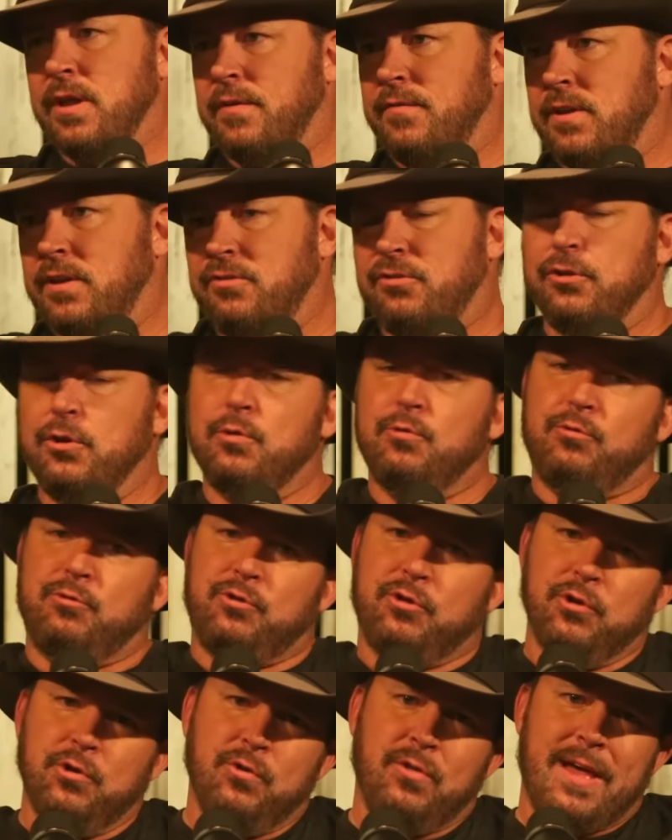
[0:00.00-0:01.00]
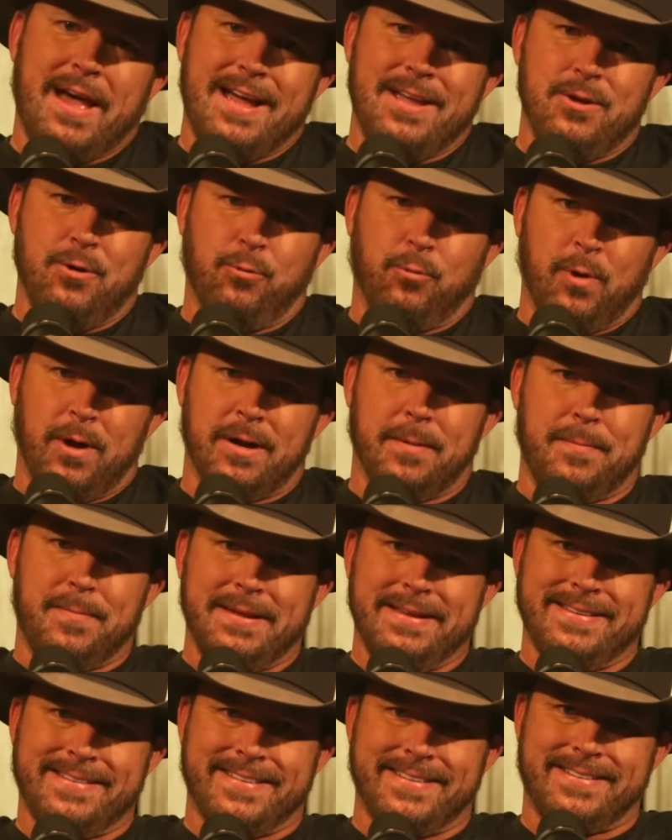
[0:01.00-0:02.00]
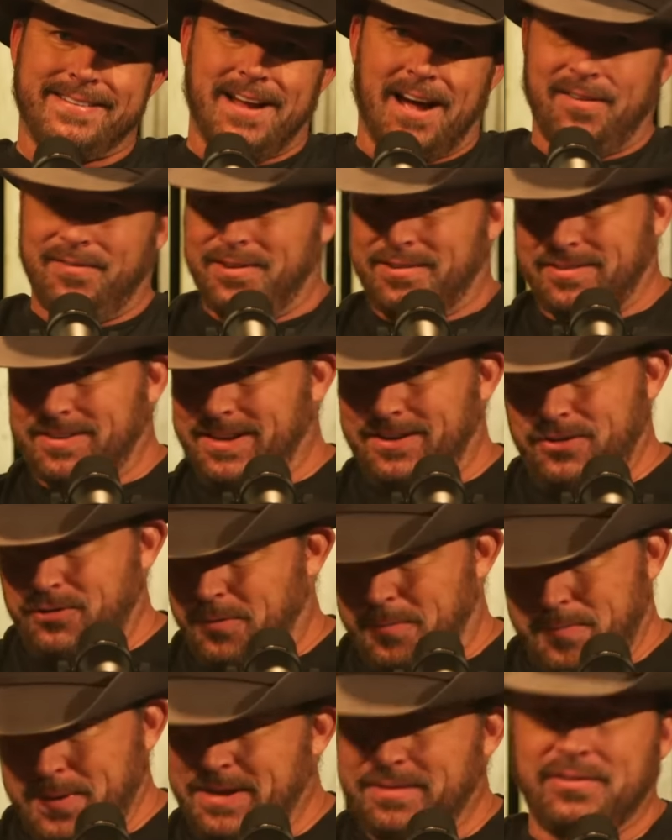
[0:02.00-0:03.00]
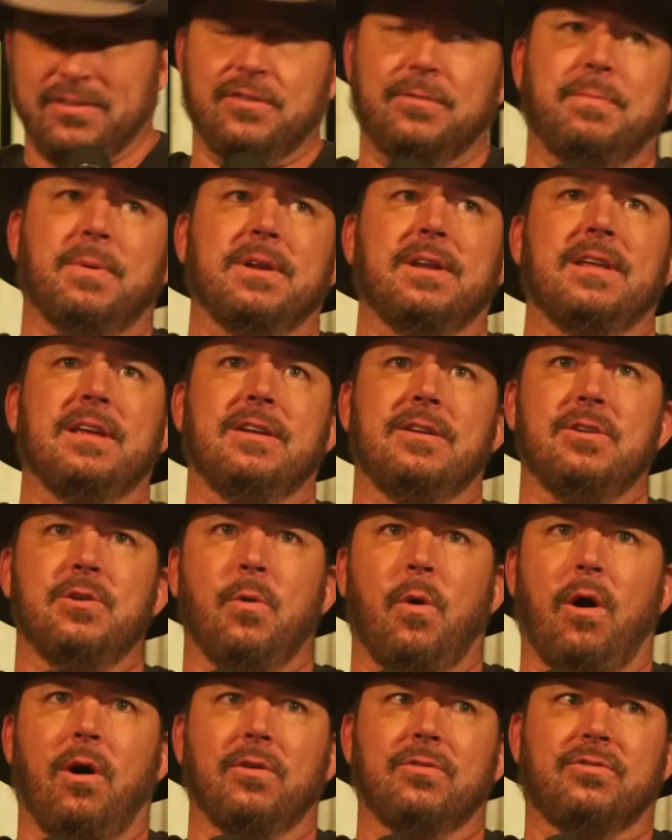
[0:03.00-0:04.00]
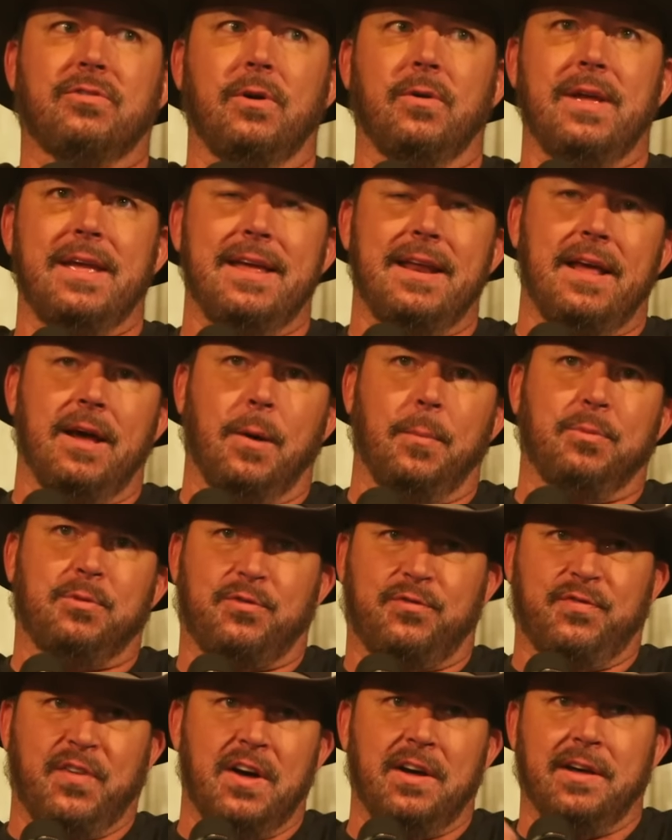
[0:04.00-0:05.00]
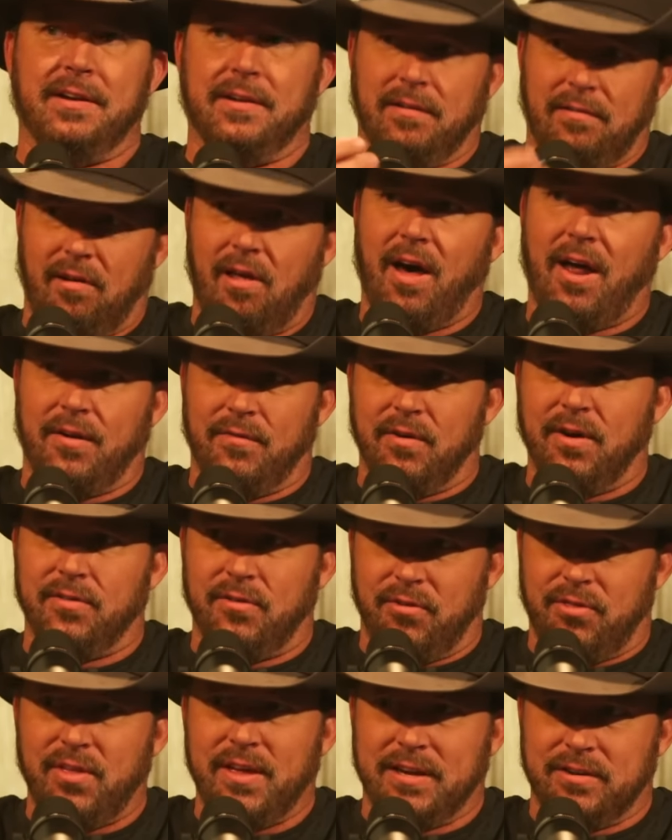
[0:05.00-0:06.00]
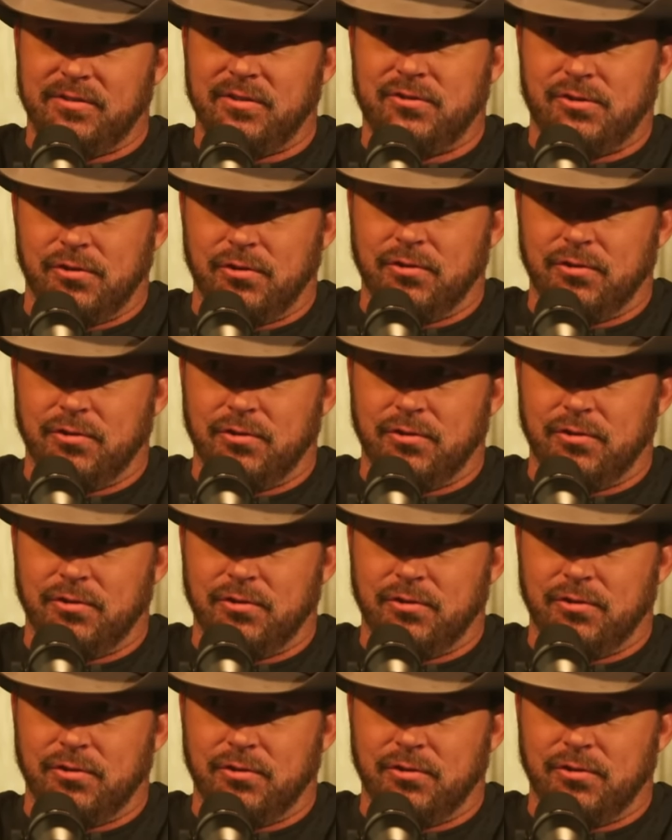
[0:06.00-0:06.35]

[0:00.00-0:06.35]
of it is you do that, you run a business, obviously it's your business, but it helps fund a lot of other things that you're